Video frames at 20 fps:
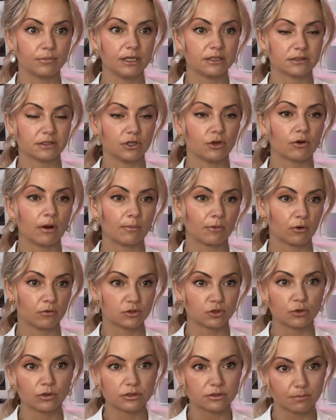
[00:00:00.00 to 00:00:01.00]
C R M Grow
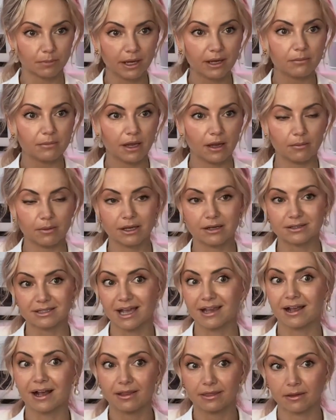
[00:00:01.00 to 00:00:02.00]
is going to pay me because
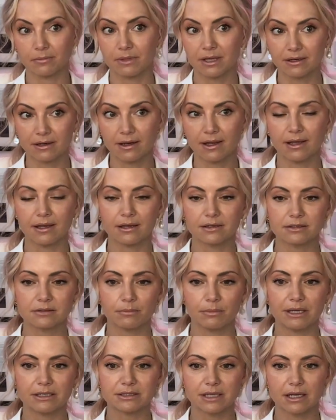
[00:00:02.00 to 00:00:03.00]
I got them that client.
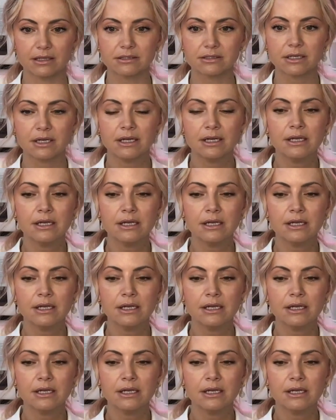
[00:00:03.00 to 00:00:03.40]
Make sense?